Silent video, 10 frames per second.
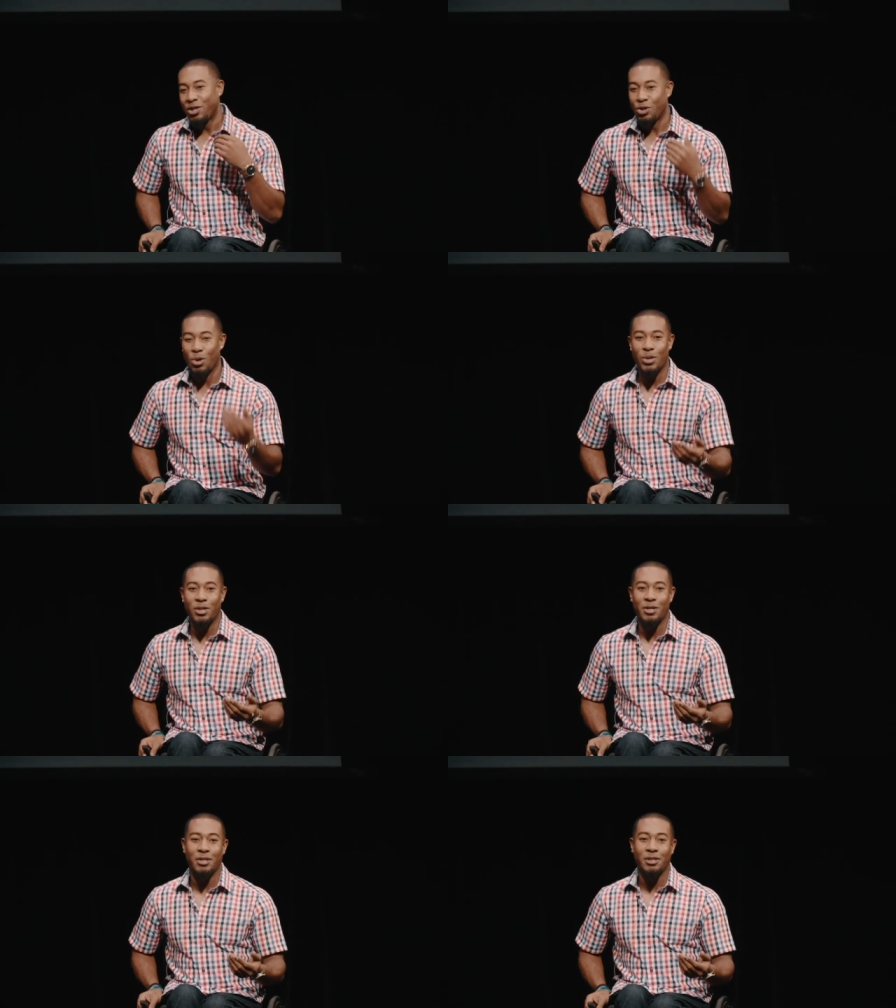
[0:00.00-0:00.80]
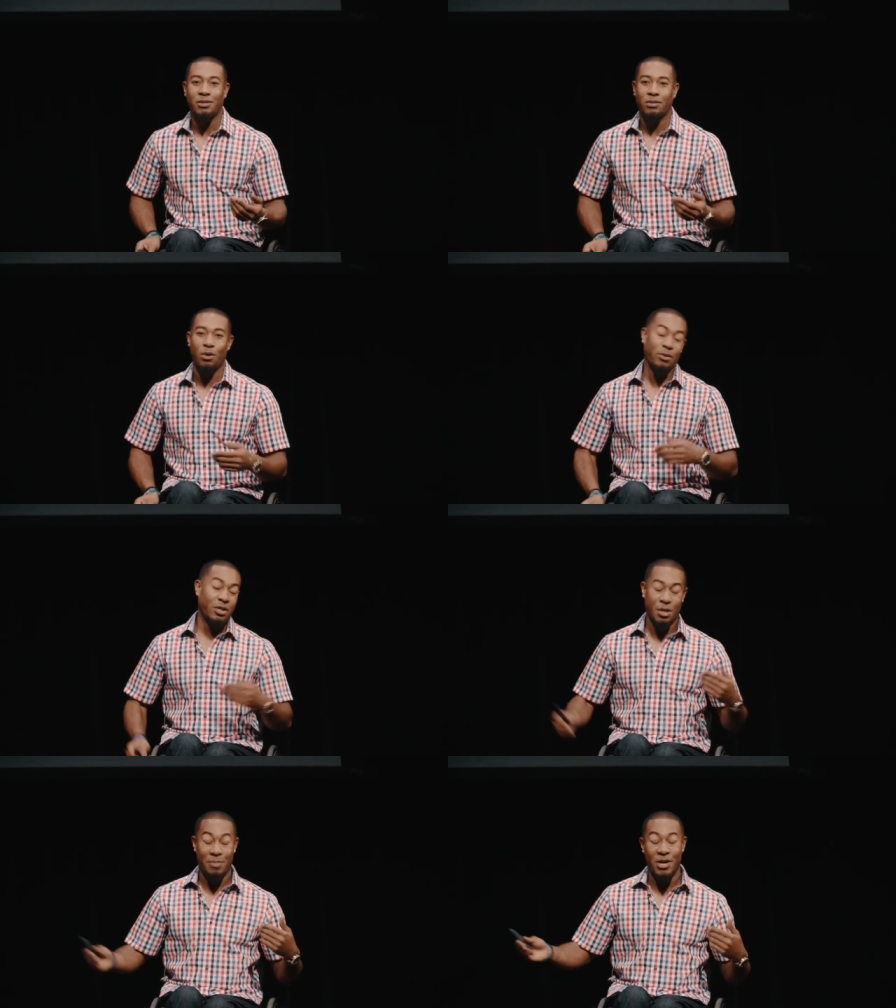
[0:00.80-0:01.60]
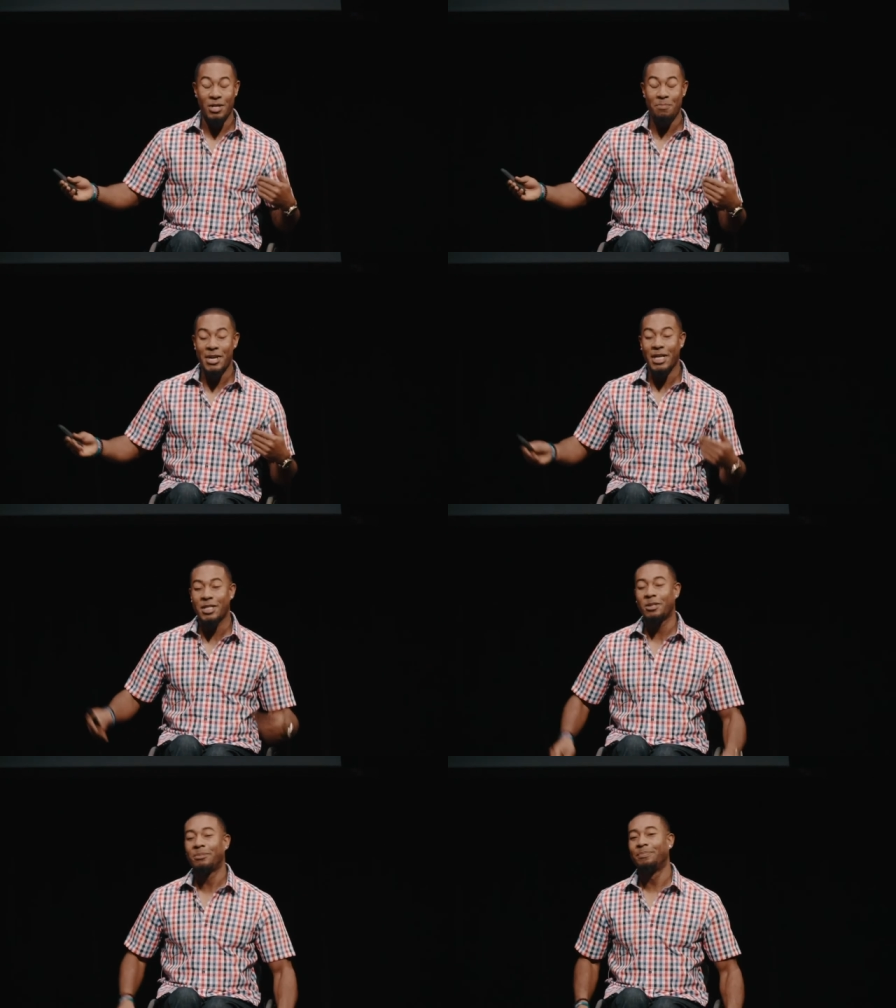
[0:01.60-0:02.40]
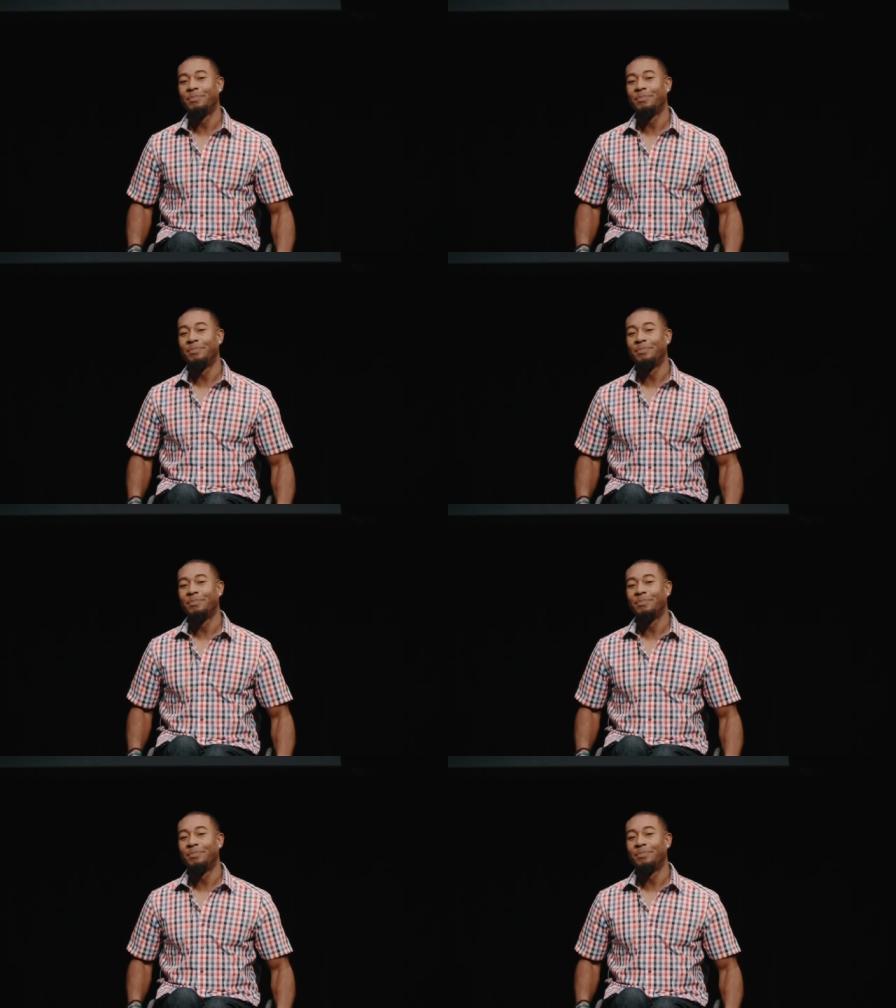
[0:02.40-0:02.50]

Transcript: to go to the Paralympics.